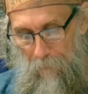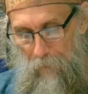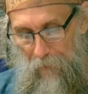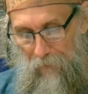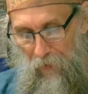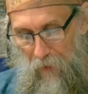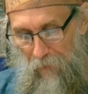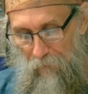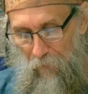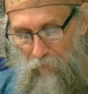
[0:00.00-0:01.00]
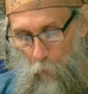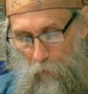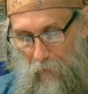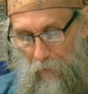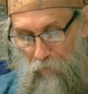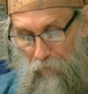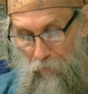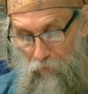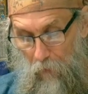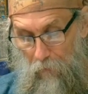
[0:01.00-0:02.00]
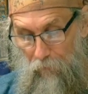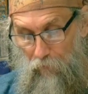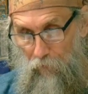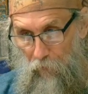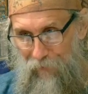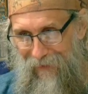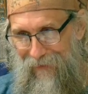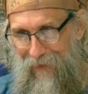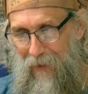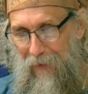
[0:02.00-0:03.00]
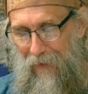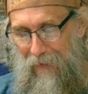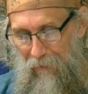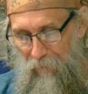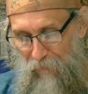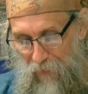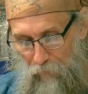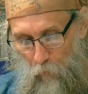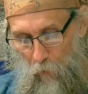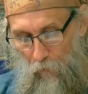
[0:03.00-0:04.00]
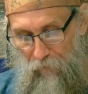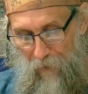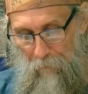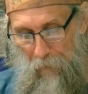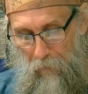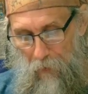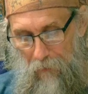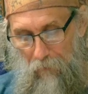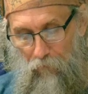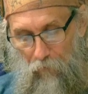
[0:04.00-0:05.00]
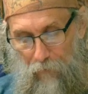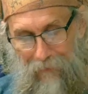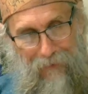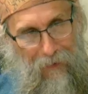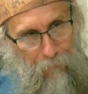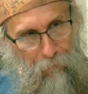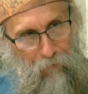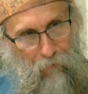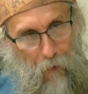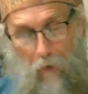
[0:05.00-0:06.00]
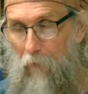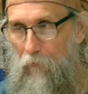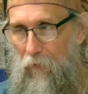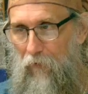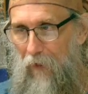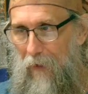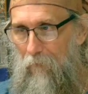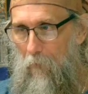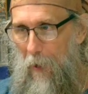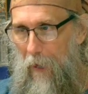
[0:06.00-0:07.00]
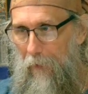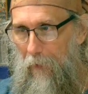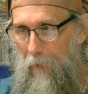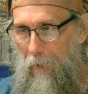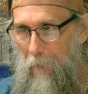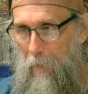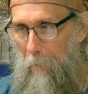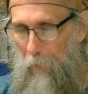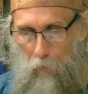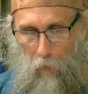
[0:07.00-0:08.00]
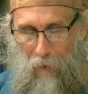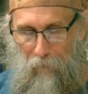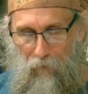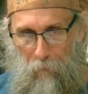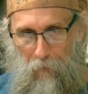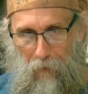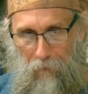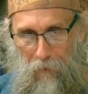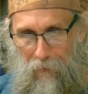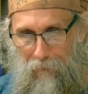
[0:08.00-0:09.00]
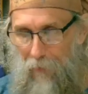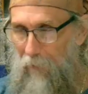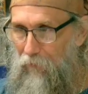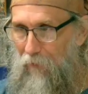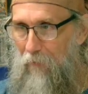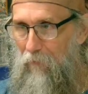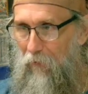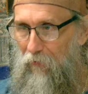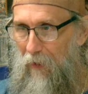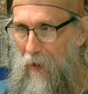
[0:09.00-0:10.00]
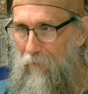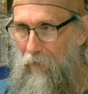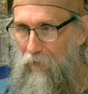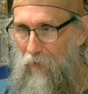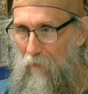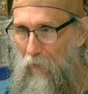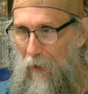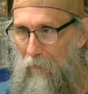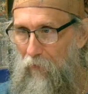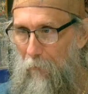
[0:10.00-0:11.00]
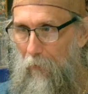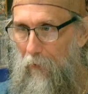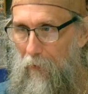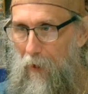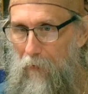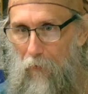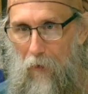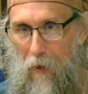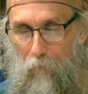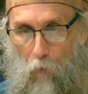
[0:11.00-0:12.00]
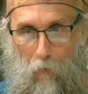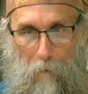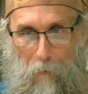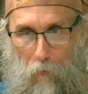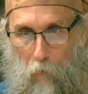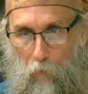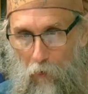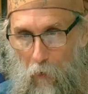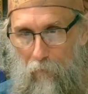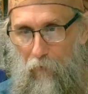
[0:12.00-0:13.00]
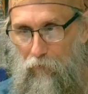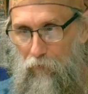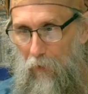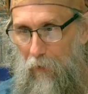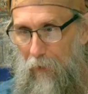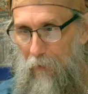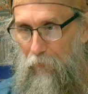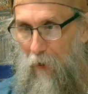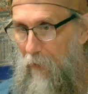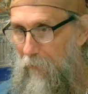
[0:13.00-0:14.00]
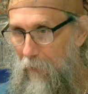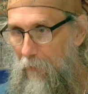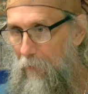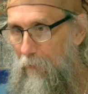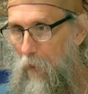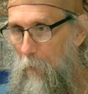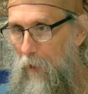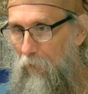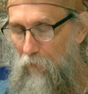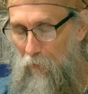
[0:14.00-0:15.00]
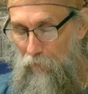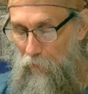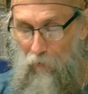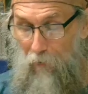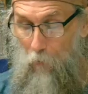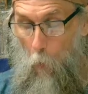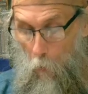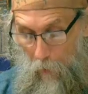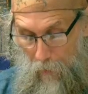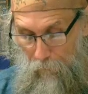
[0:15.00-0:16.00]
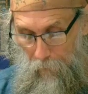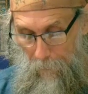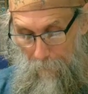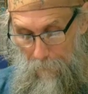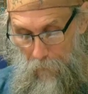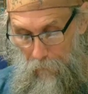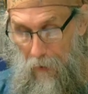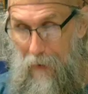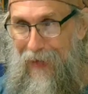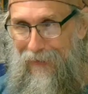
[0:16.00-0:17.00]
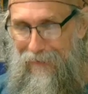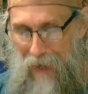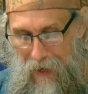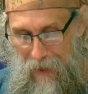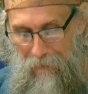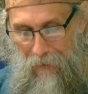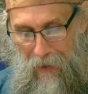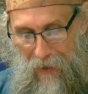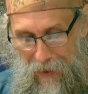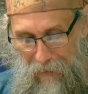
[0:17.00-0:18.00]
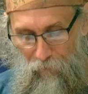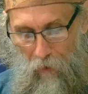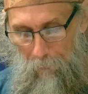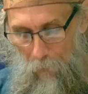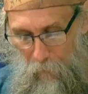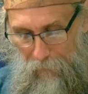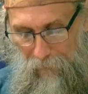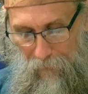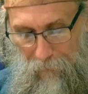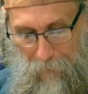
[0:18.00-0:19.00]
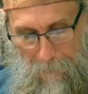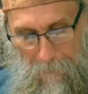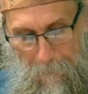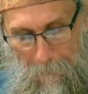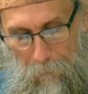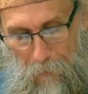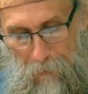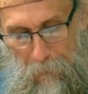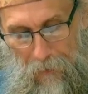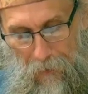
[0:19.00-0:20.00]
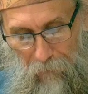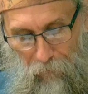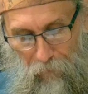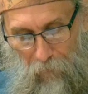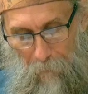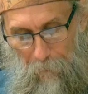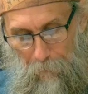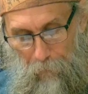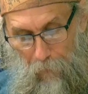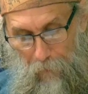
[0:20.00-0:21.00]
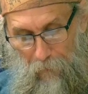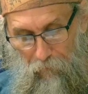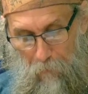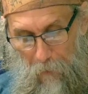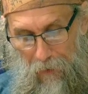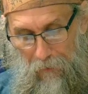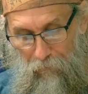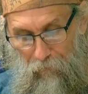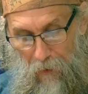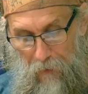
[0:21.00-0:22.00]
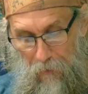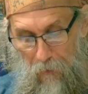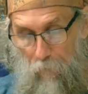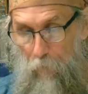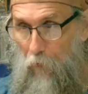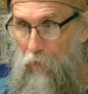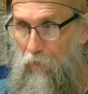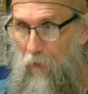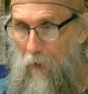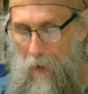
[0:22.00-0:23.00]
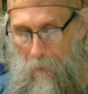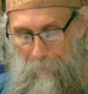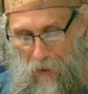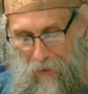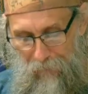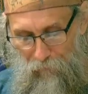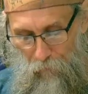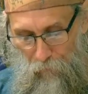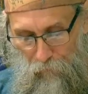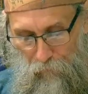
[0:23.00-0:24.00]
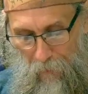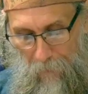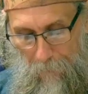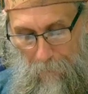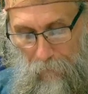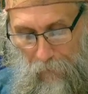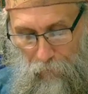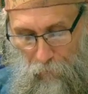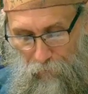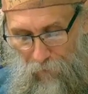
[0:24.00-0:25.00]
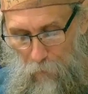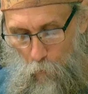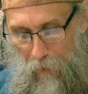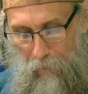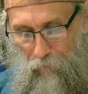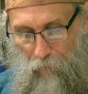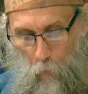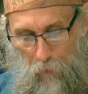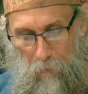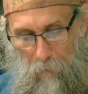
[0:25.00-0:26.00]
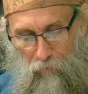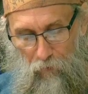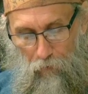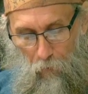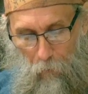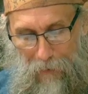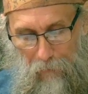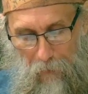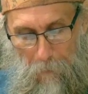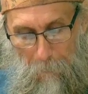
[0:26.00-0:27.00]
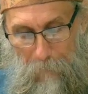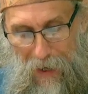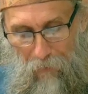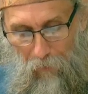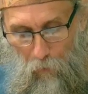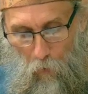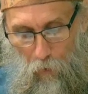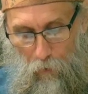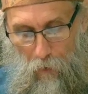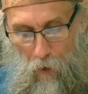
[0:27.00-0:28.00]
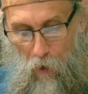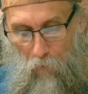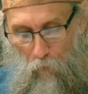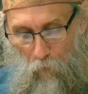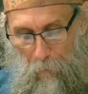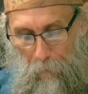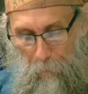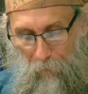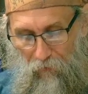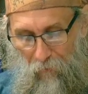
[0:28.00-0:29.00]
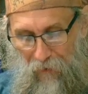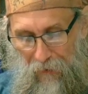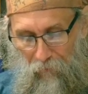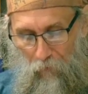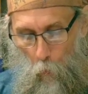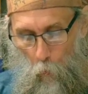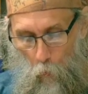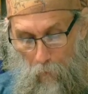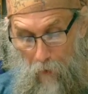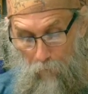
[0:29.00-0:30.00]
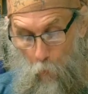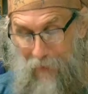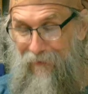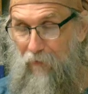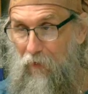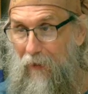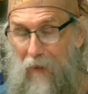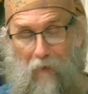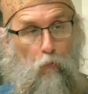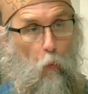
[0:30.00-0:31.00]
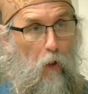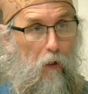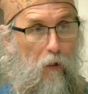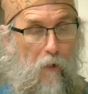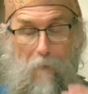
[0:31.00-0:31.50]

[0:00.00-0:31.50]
The intent of this wording is to show that certain individuals have been granted certain gifts for the sake of the body. Burke will have something that Steve doesn't have, and Steve will have something that I don't have. Or maybe two of us share a gift, that nobody else in the church has. Whatever. Okay. God has appointed. He begins the list by stating first apostles. These are sent ones who were commissioned directly by the Lord for the purpose of his of witnessing his work.